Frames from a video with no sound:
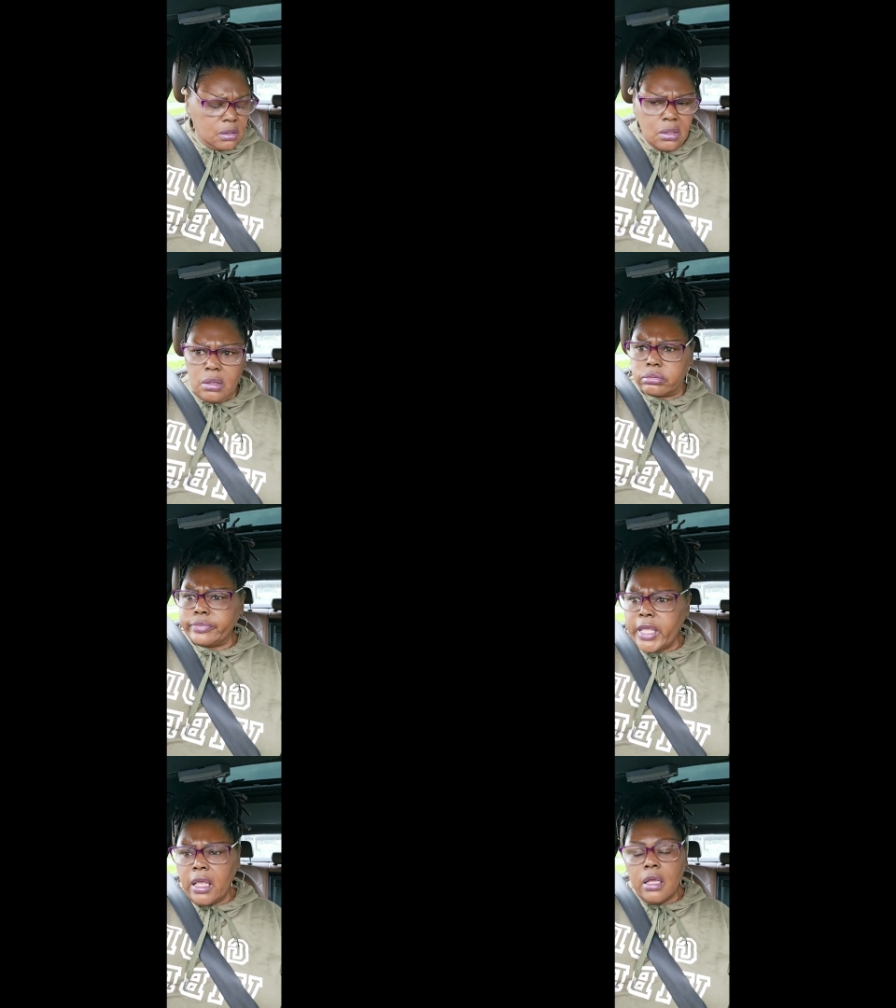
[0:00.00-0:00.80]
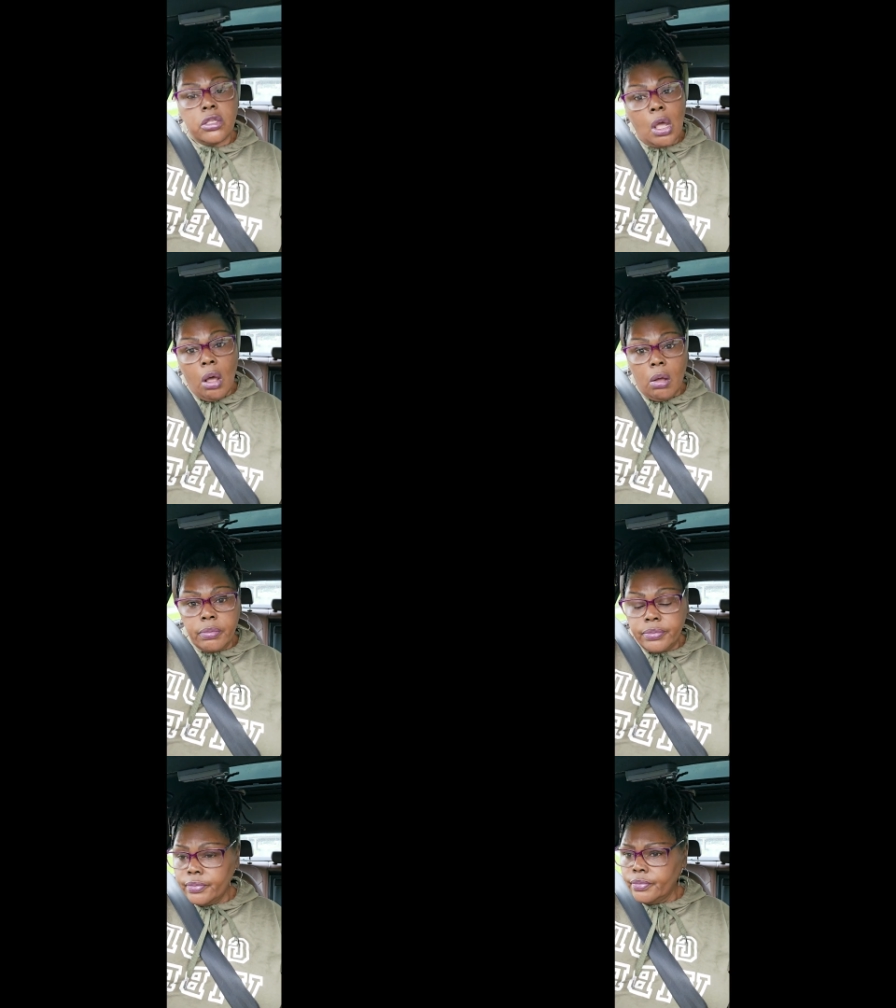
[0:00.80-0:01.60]
Oh, y'all,
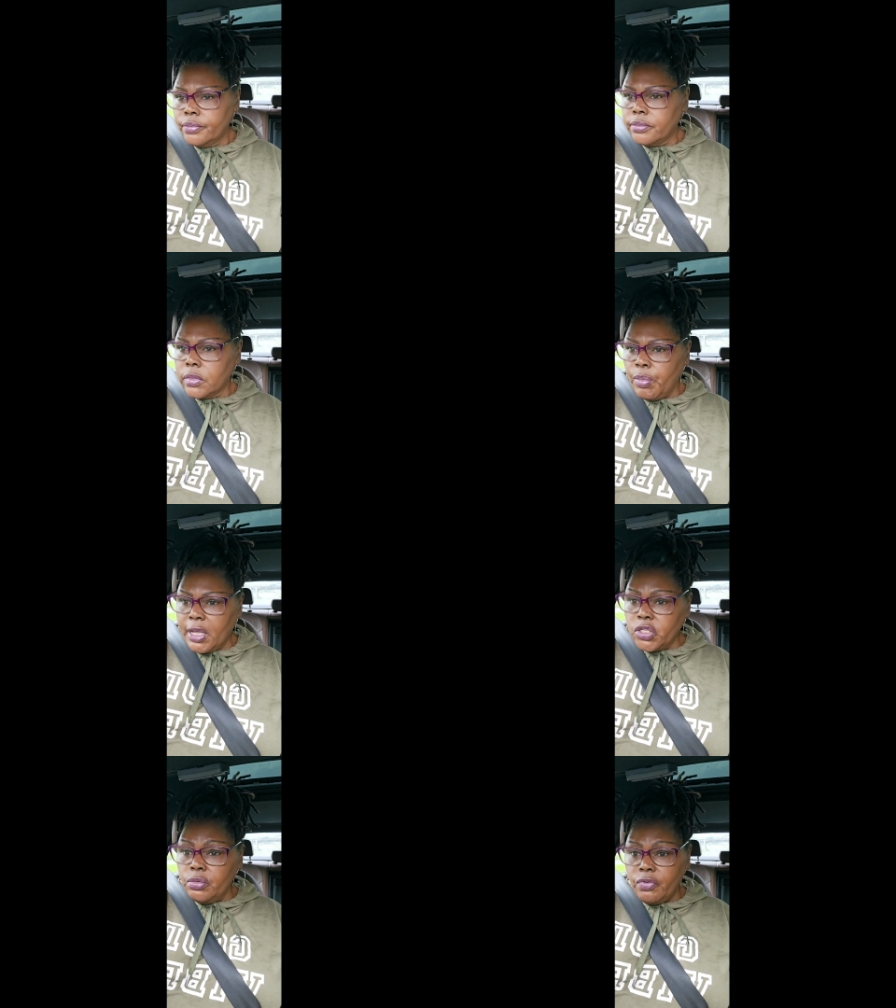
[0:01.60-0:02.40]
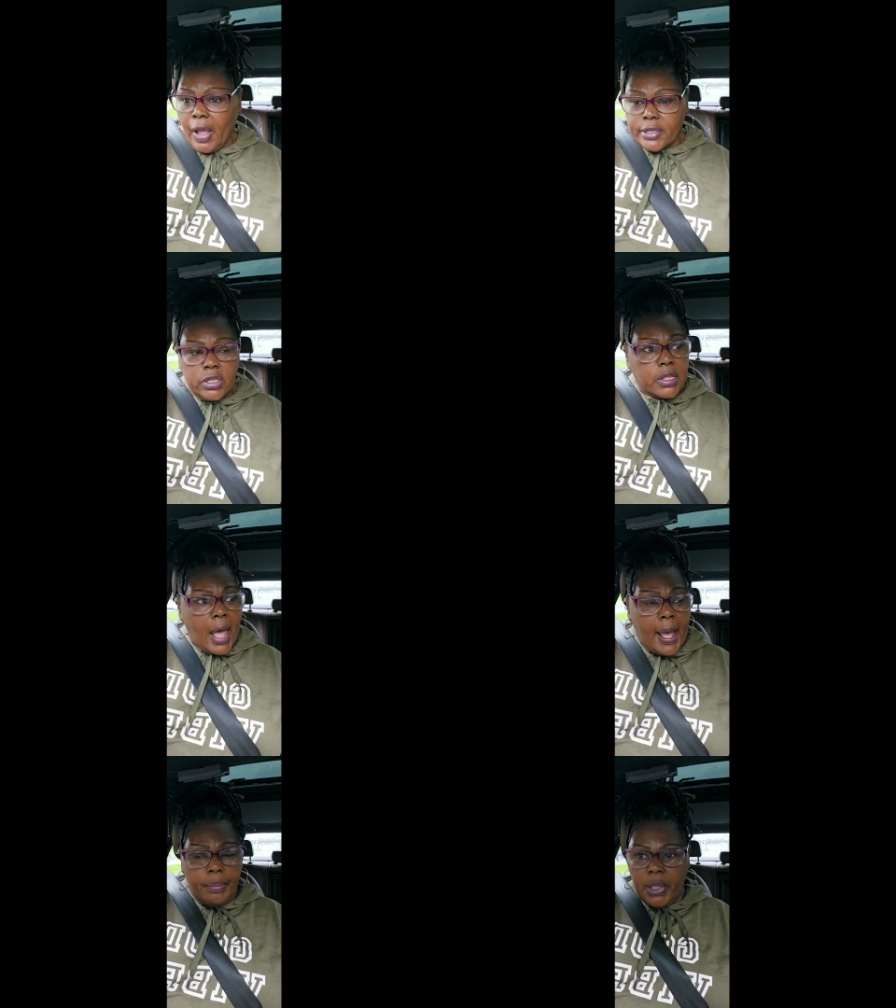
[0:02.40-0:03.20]
my supervisor's a
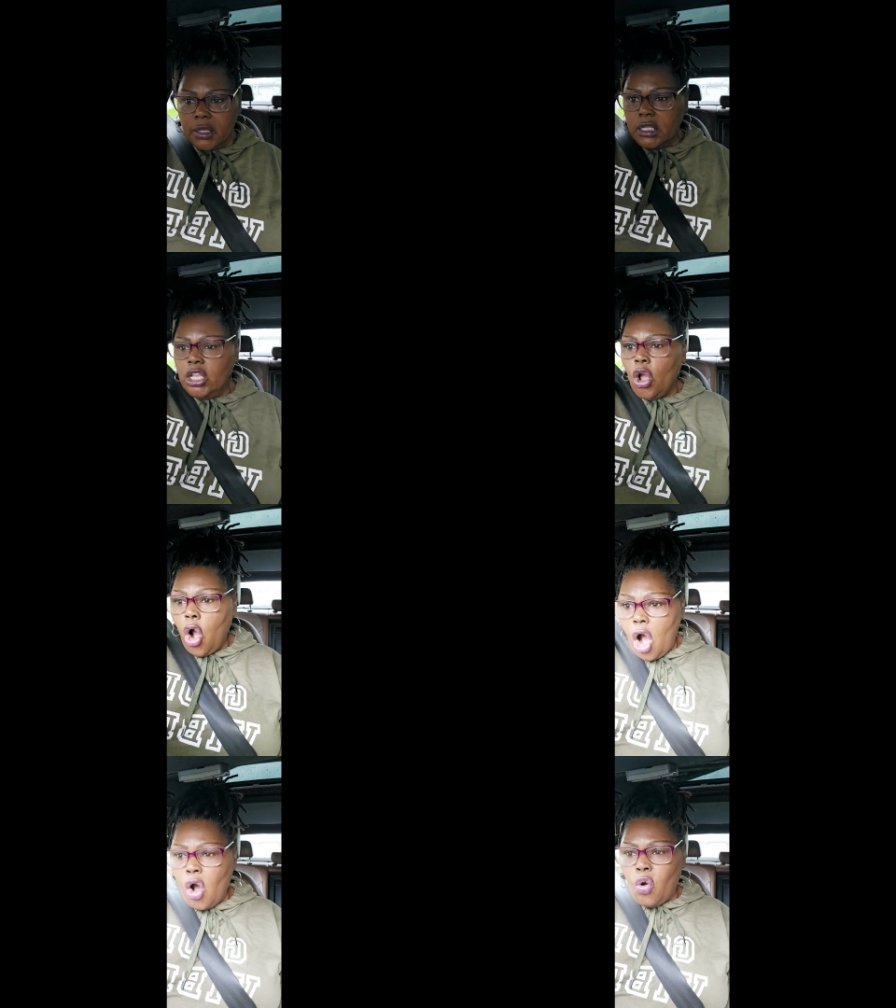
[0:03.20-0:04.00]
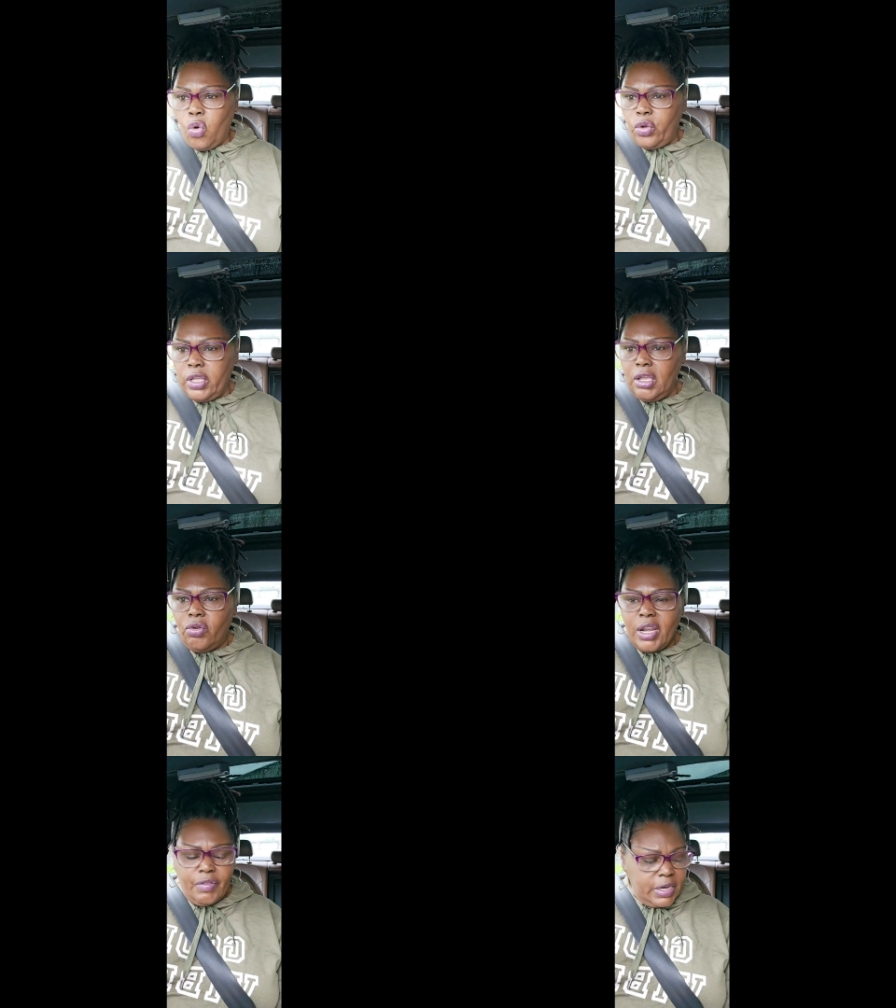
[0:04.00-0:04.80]
hot mess. He oh, he
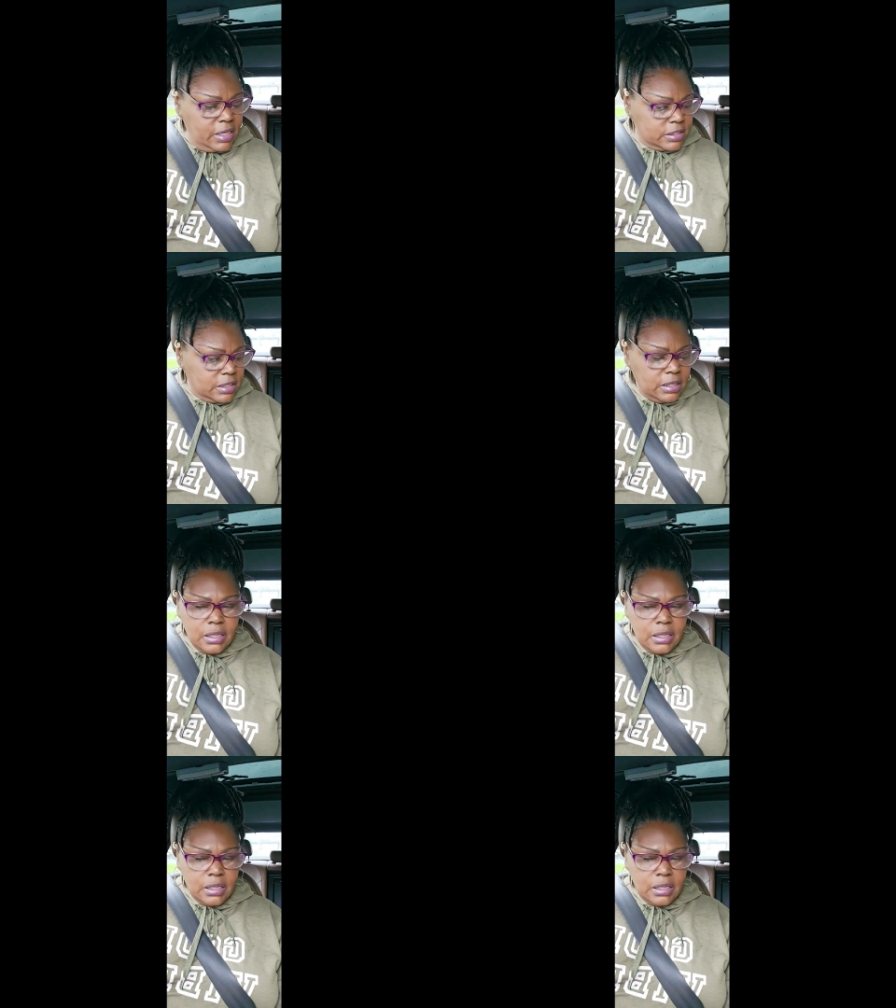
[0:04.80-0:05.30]
don't never listen.